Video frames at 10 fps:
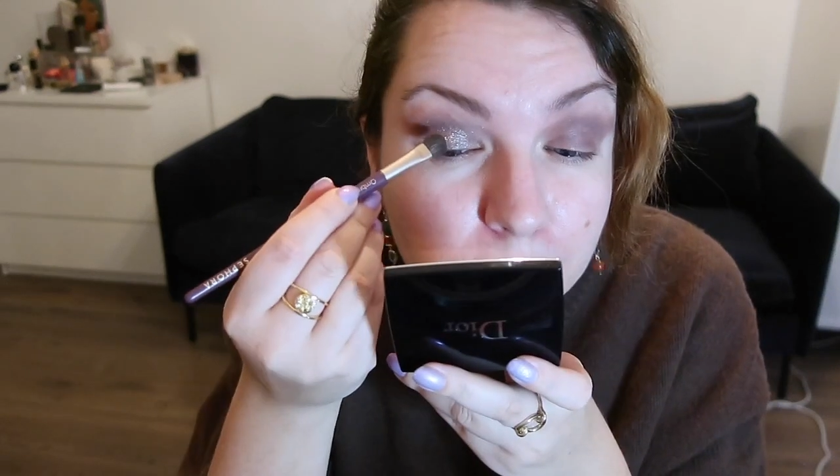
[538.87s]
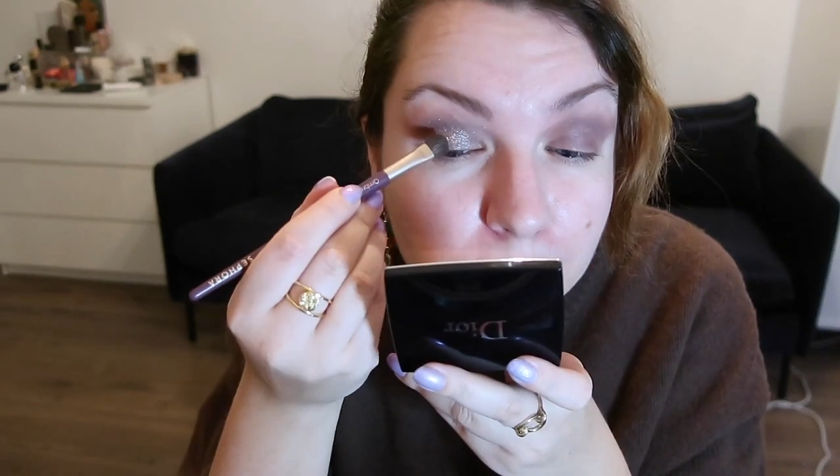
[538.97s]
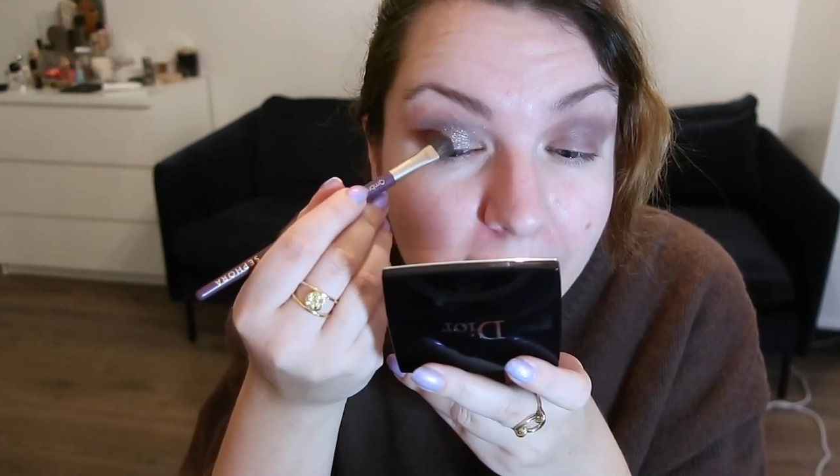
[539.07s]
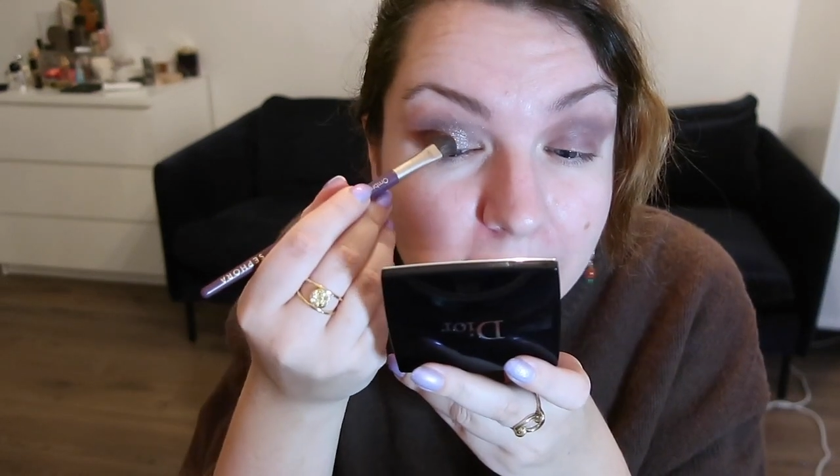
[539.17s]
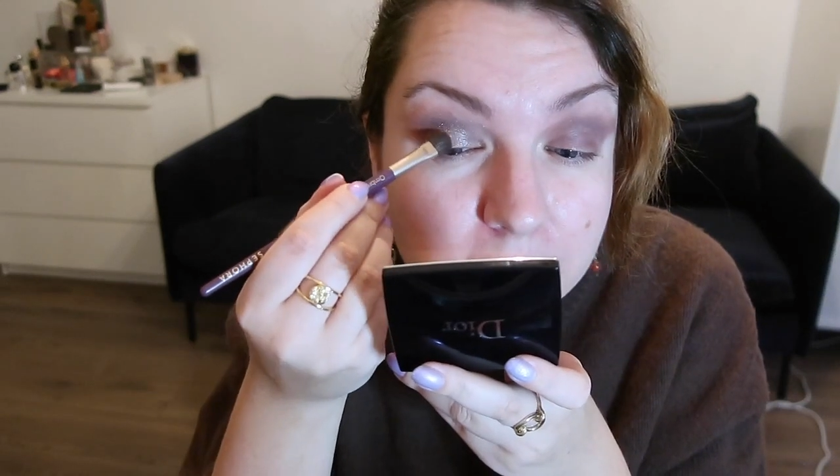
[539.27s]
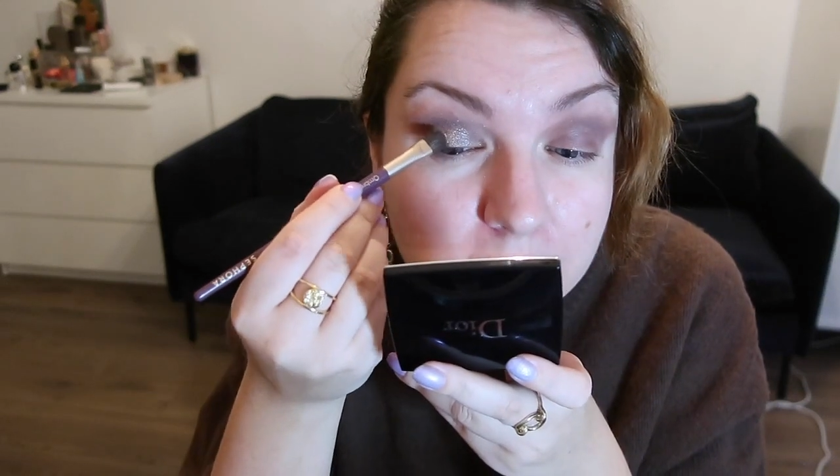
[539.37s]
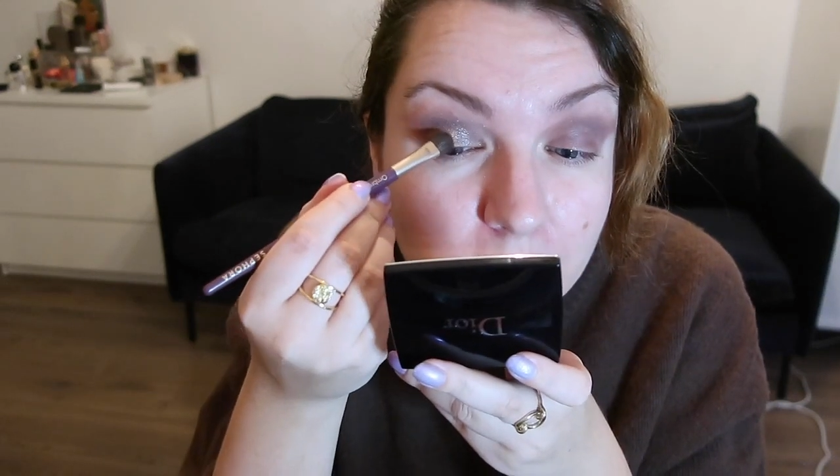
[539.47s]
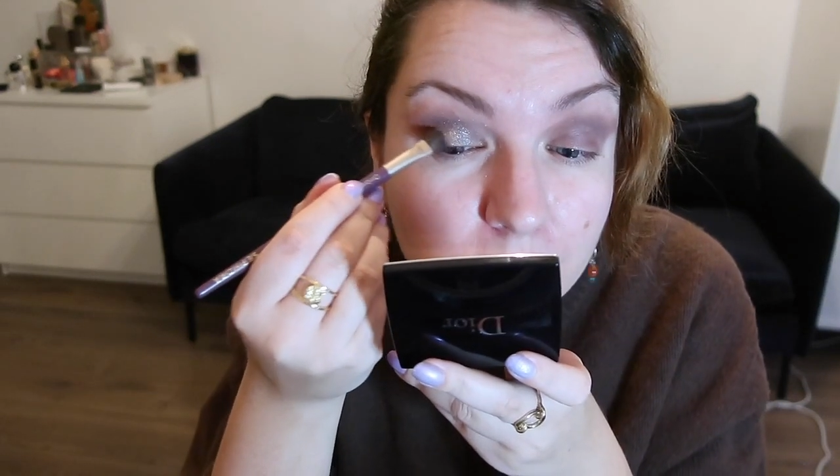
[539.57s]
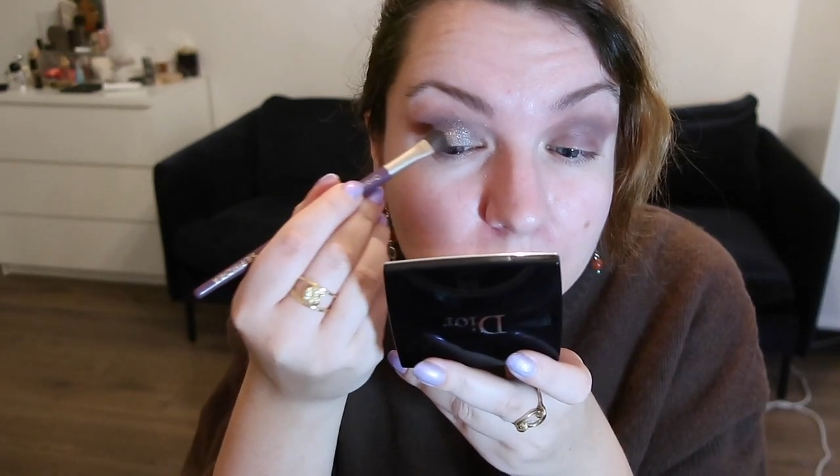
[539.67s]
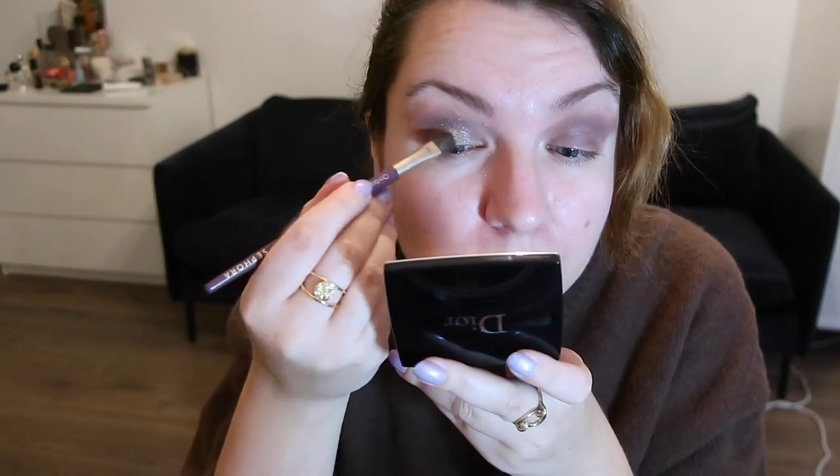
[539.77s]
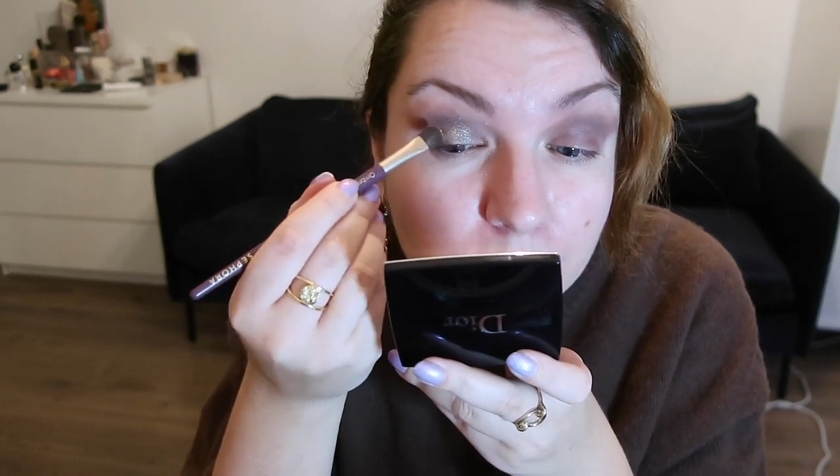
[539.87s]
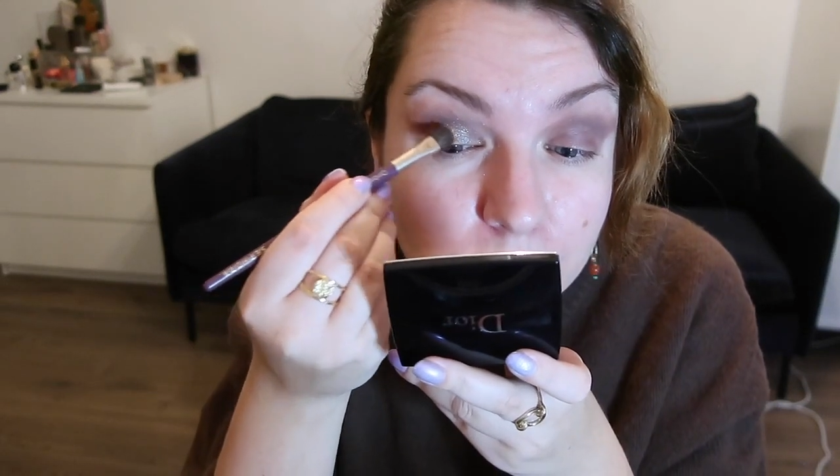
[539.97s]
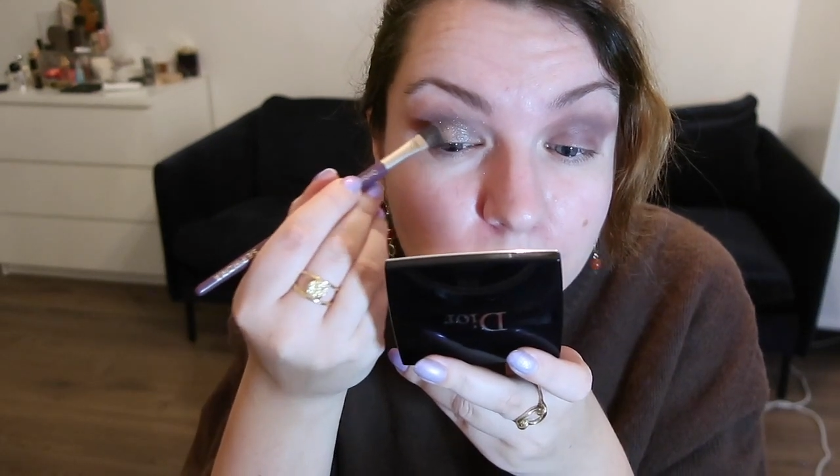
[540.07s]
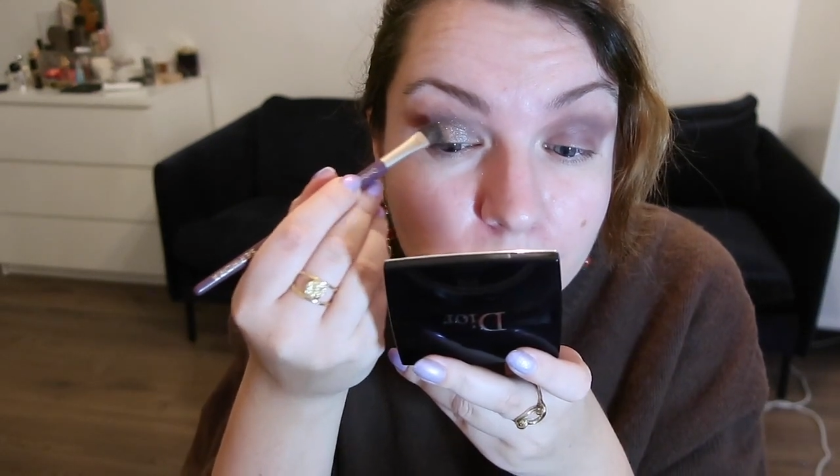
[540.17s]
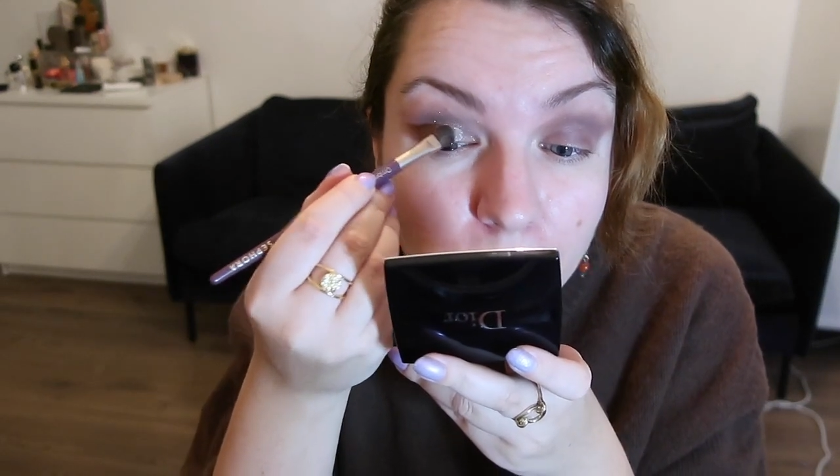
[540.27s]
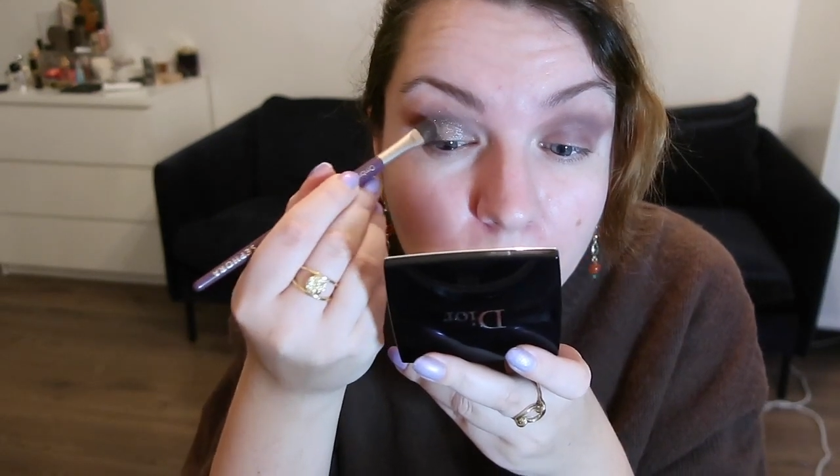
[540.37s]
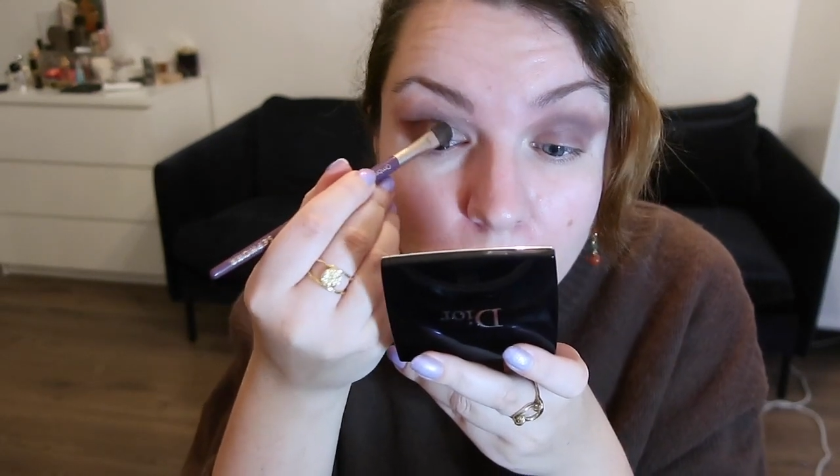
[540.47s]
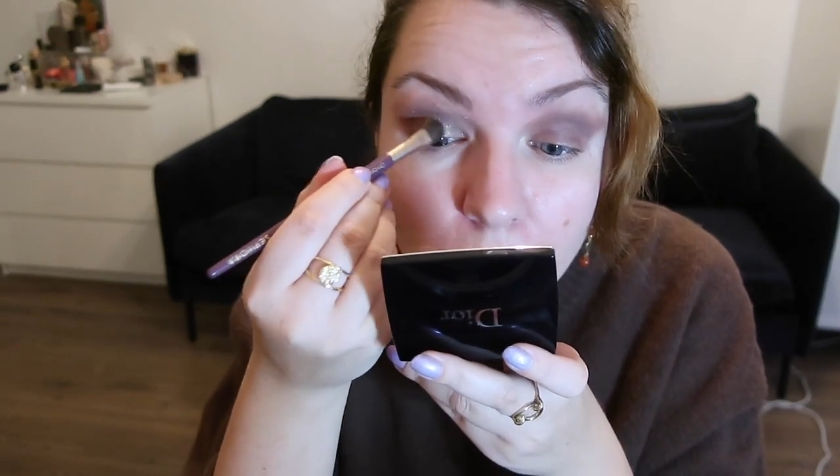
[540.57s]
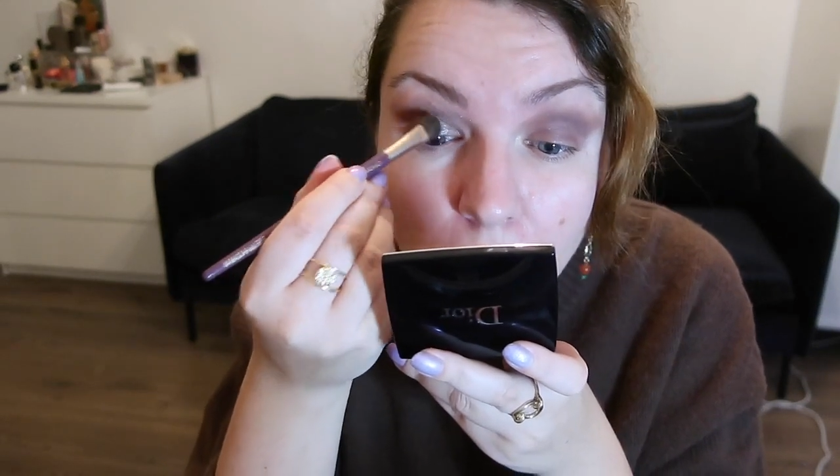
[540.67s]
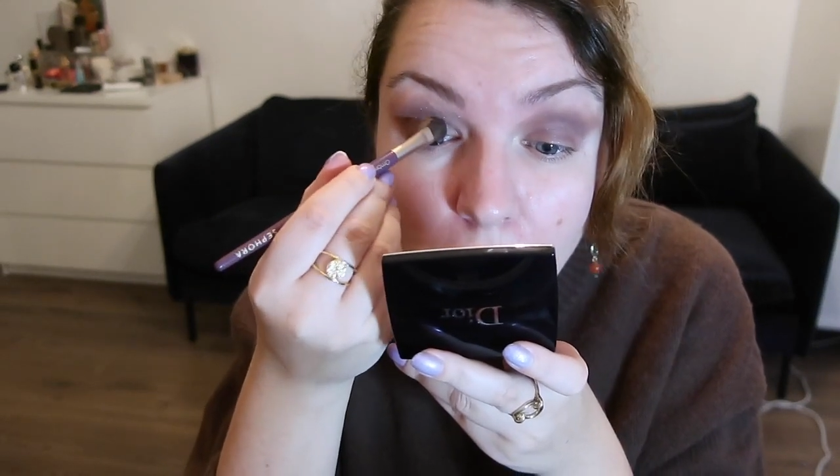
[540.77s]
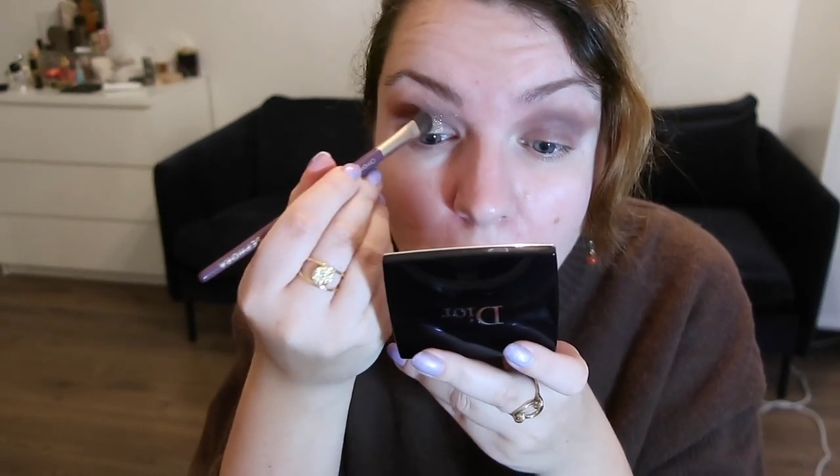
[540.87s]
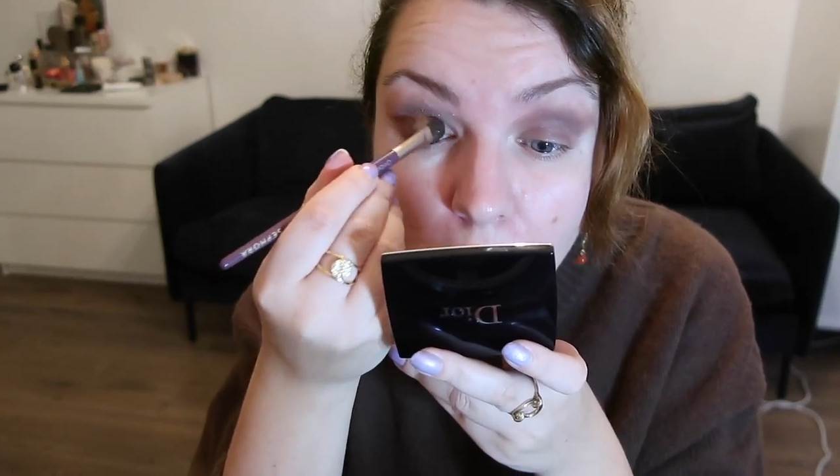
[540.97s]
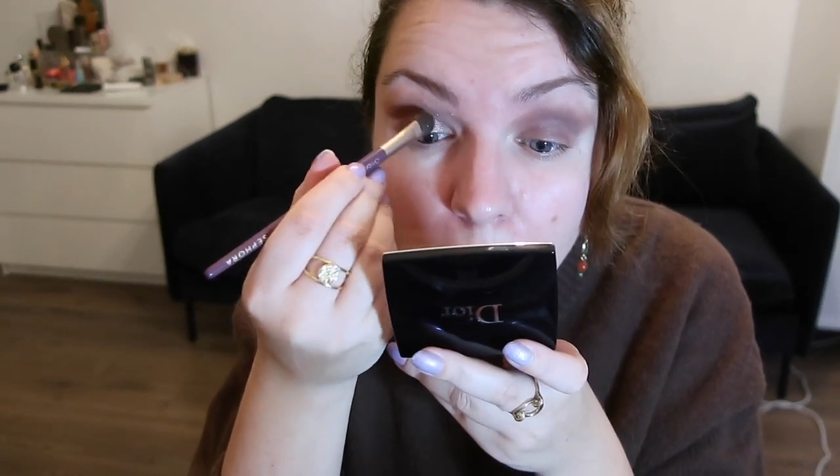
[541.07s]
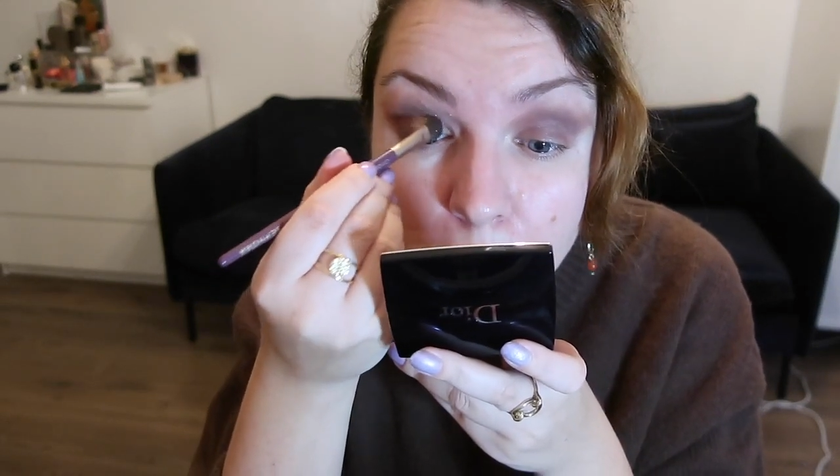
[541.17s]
best known for her